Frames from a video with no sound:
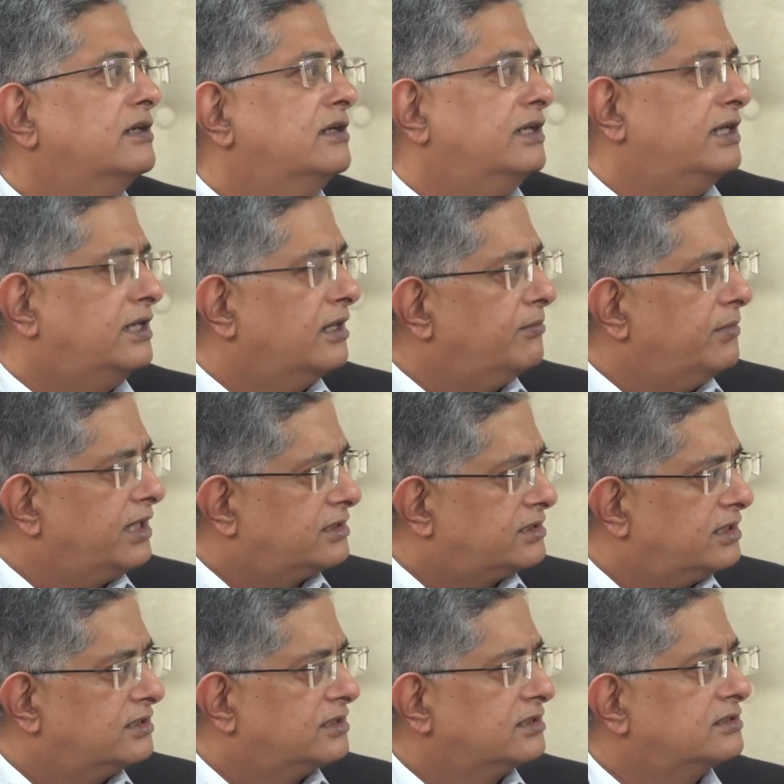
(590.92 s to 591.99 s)
He can make
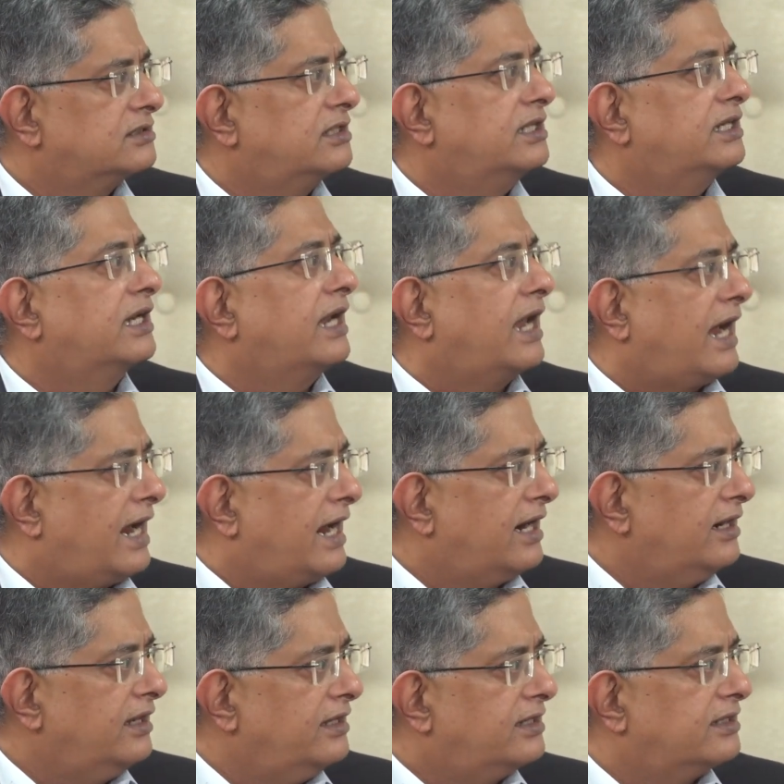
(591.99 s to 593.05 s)
changes, he can
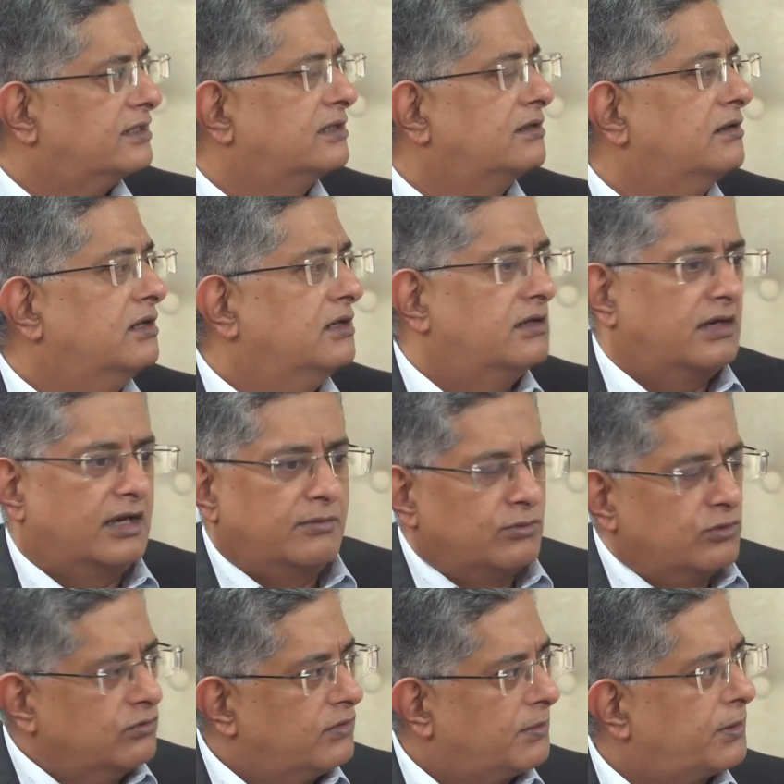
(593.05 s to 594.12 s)
add, he can
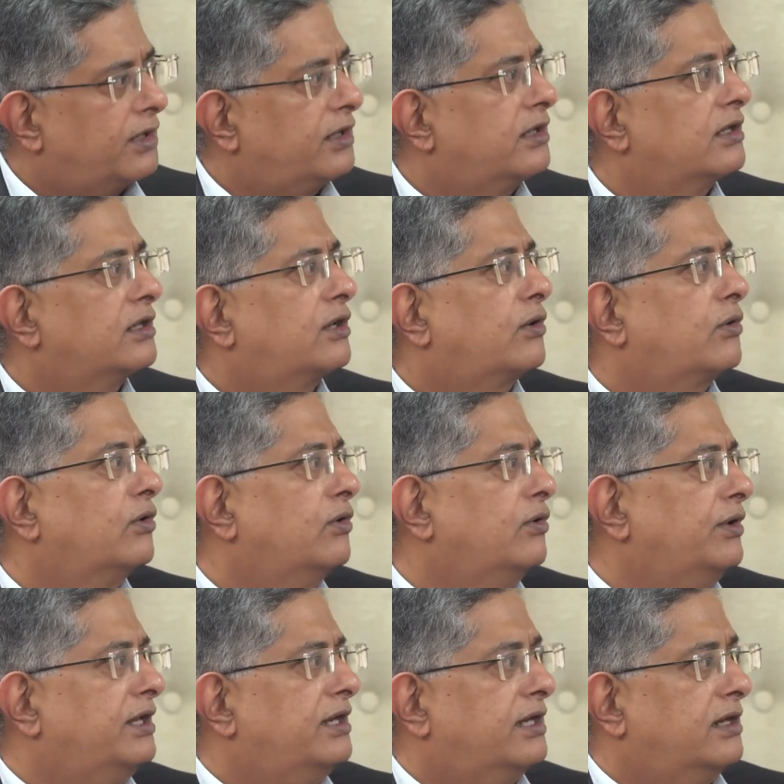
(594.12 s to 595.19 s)
remove a particular row,
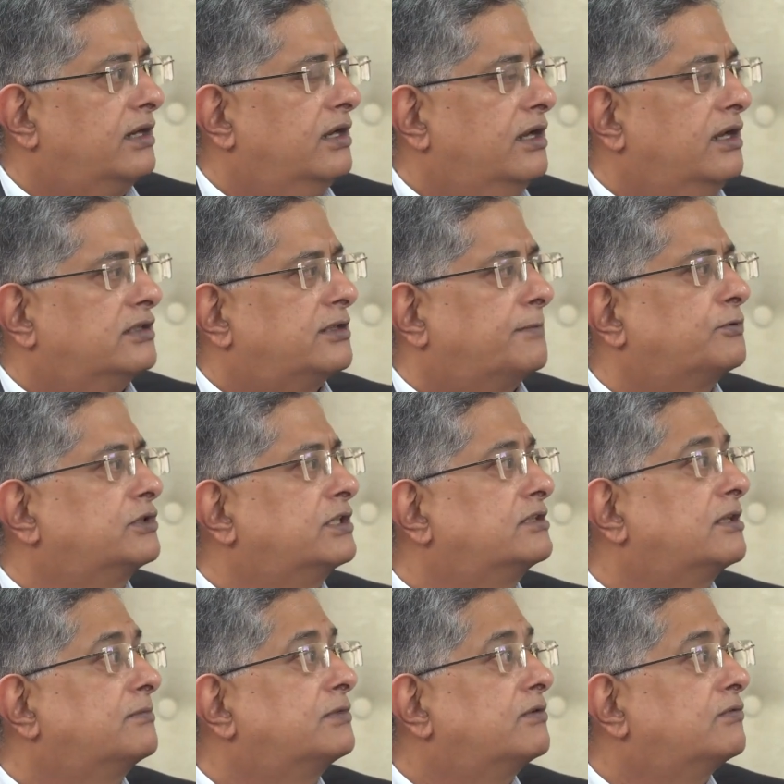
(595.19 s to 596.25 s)
he can, supposing
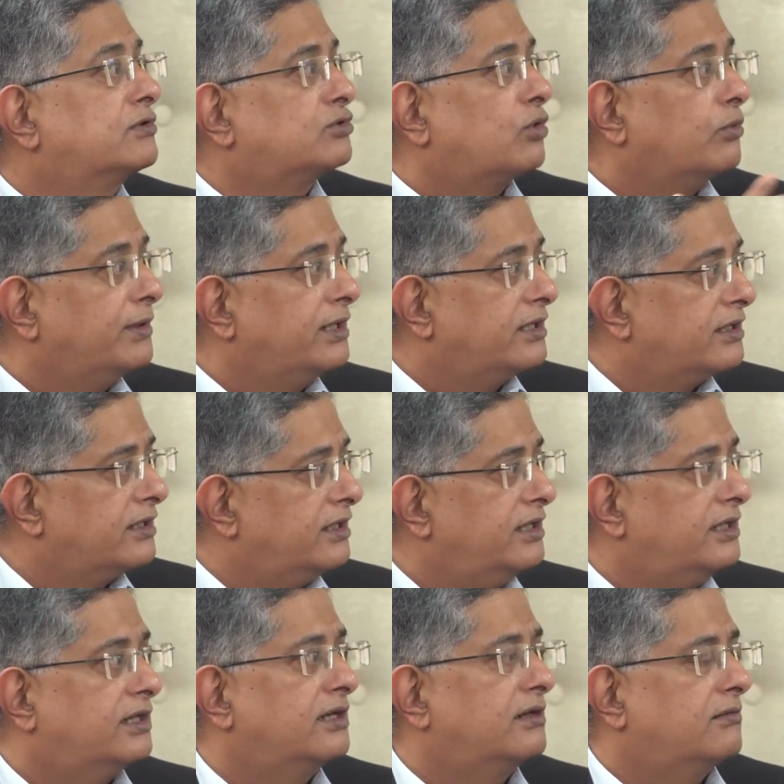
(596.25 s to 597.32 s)
something was omitted, he
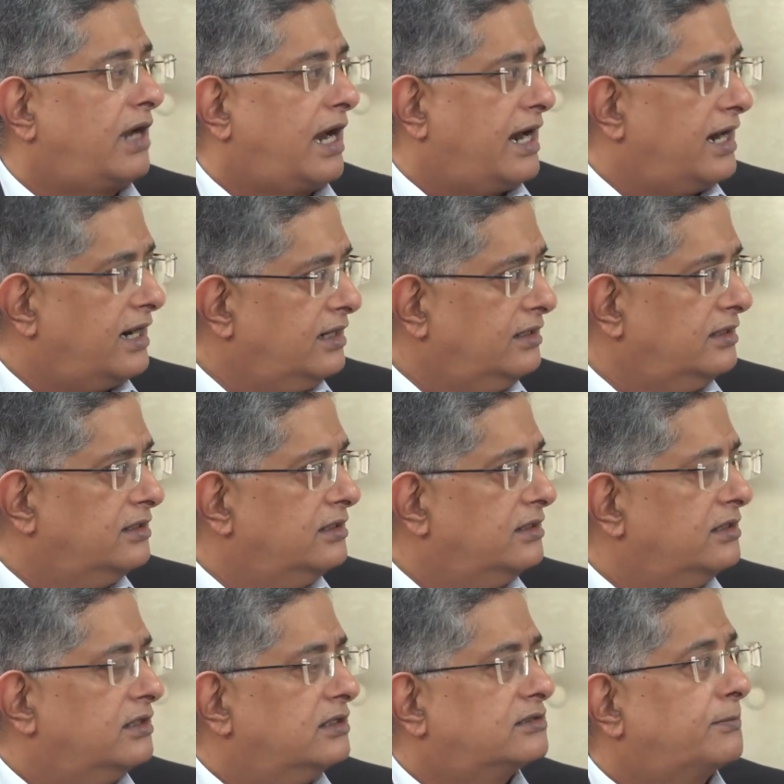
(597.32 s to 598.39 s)
can add,
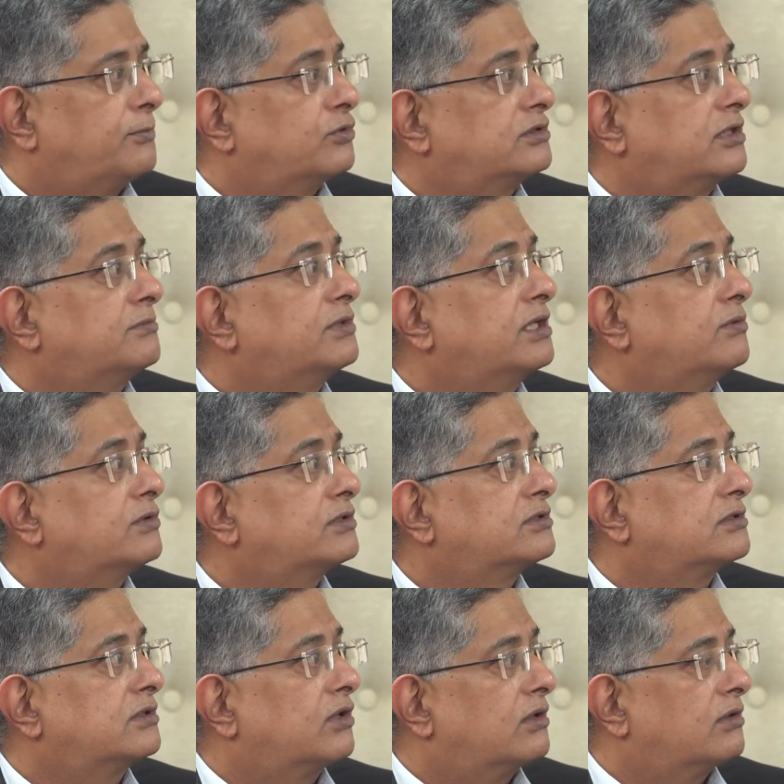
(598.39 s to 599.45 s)
Suppose something was
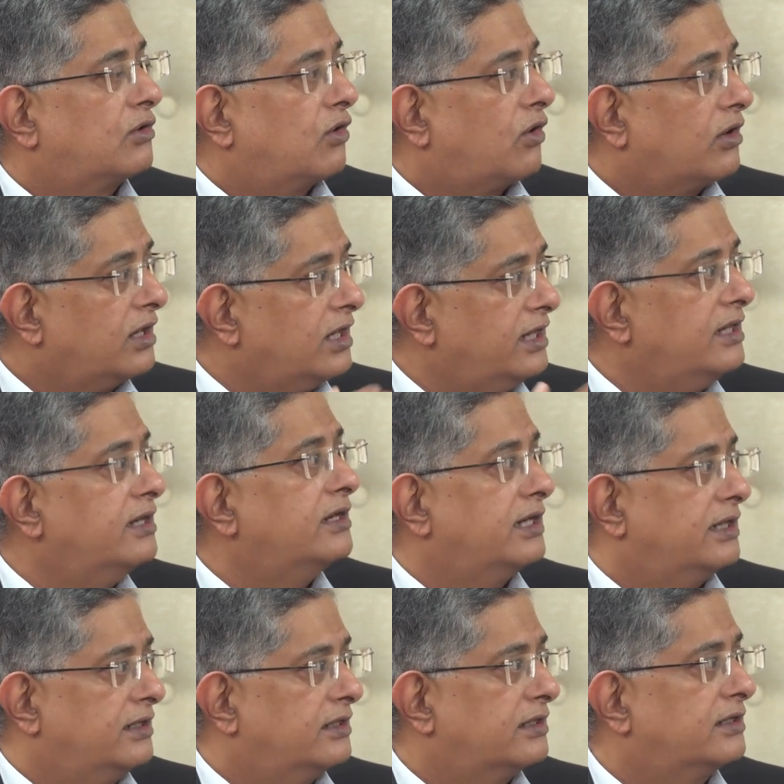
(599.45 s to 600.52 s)
wrongly
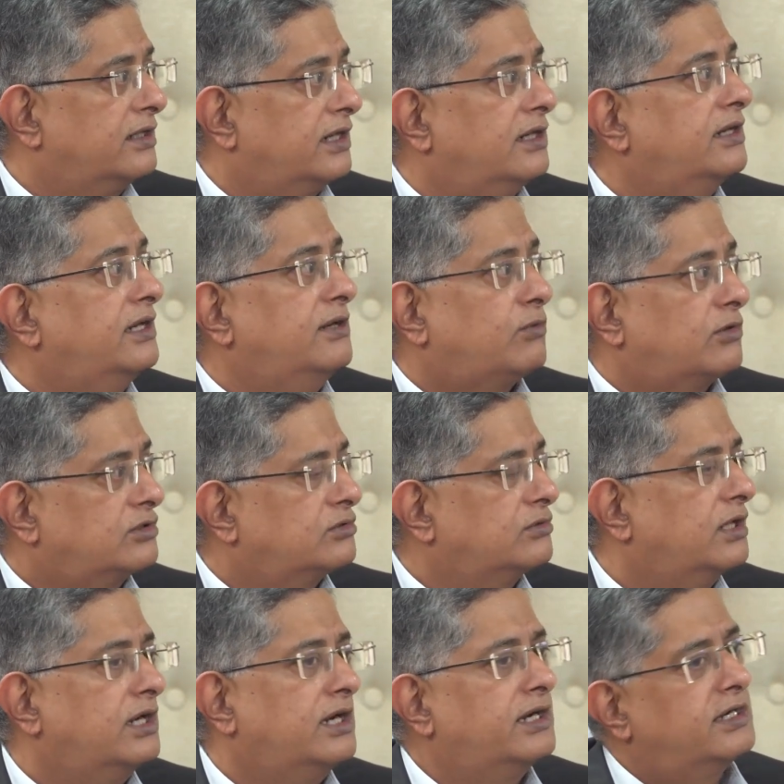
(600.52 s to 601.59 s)
entered and he wants to
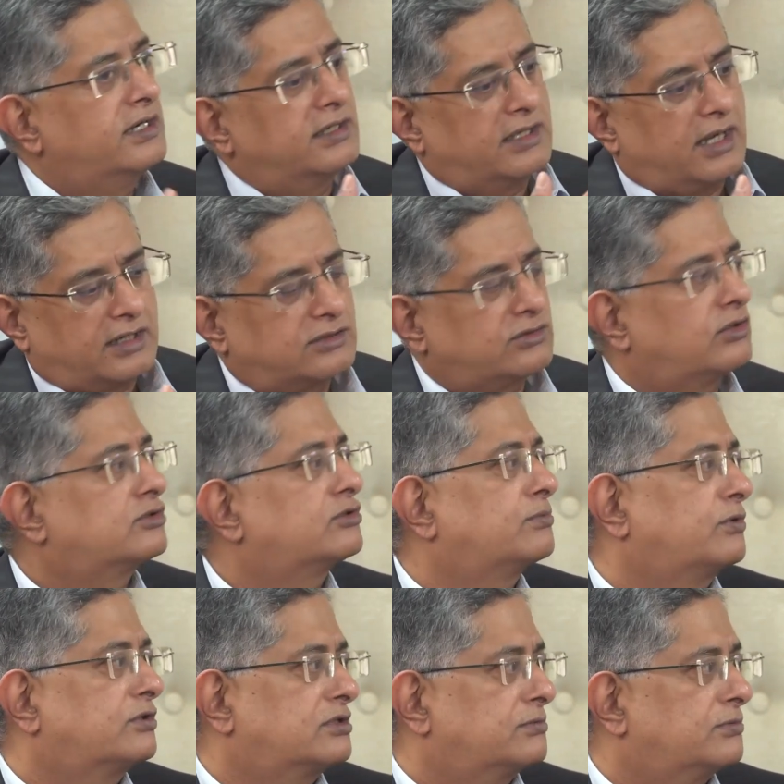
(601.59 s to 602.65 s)
delete it, that is also
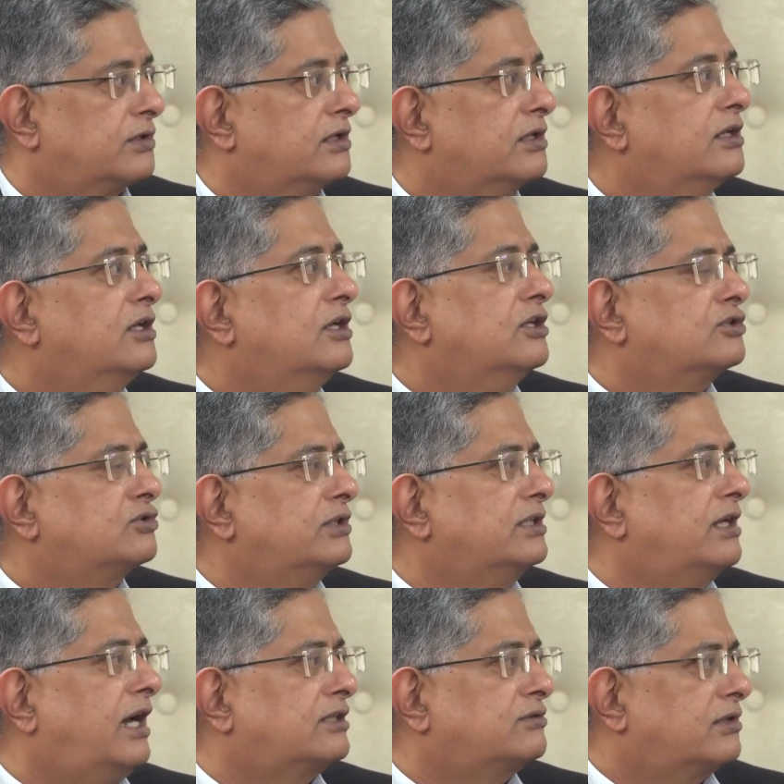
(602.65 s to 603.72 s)
possible. So in
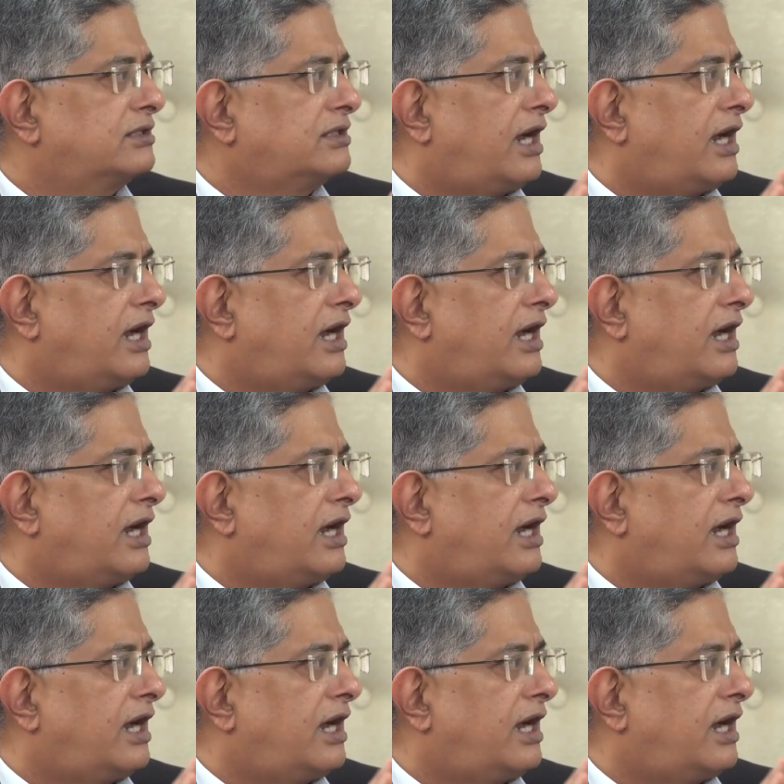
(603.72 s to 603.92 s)
the, as far as the